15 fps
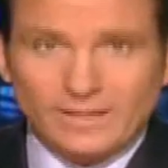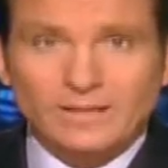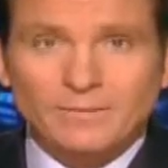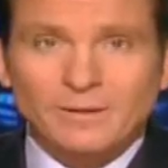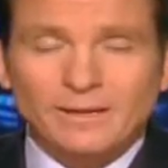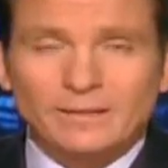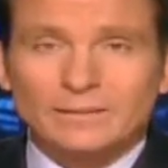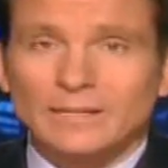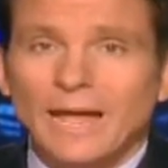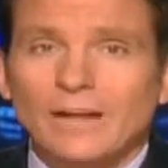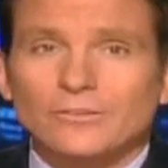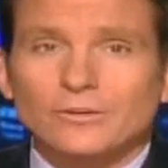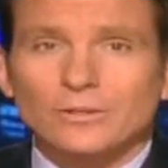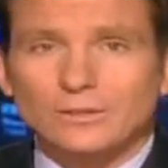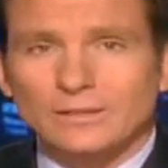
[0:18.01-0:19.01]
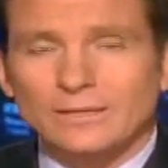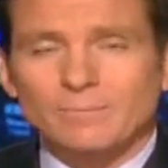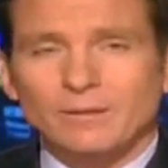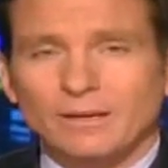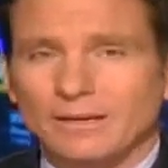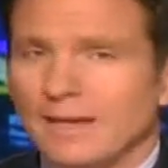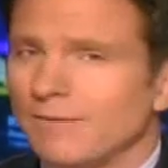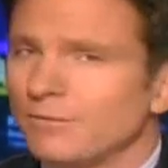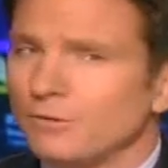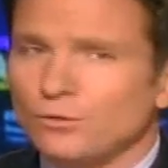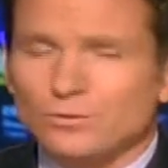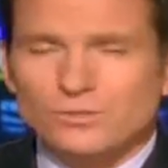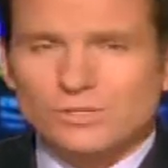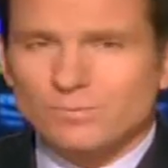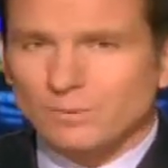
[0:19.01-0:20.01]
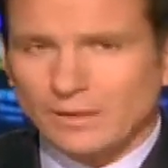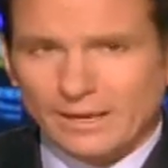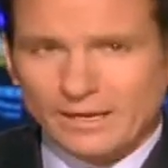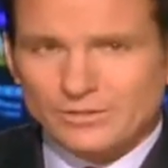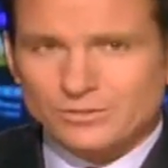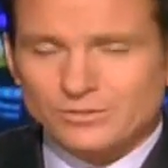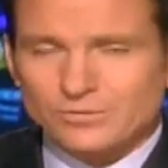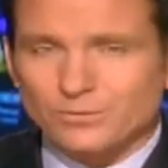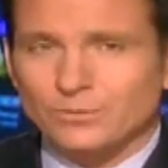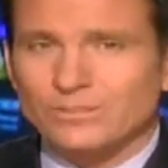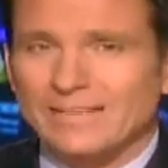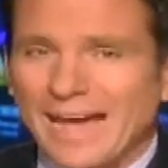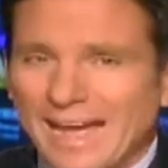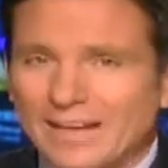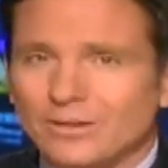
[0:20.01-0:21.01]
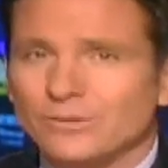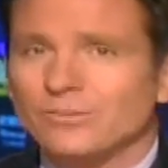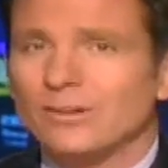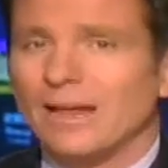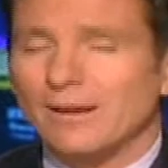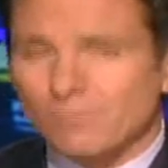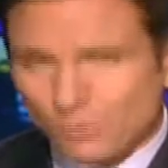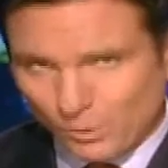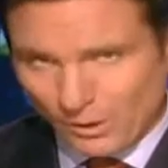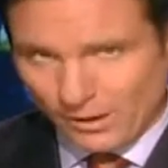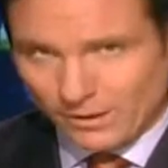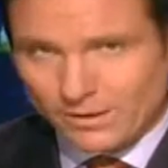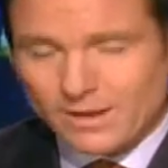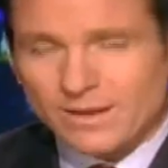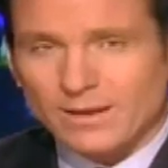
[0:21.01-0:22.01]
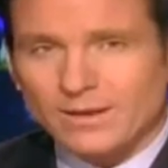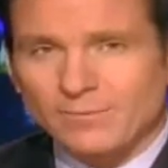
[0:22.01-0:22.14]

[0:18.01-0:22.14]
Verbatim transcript: And then he made a logical leap that could have huge implications for dieters everywhere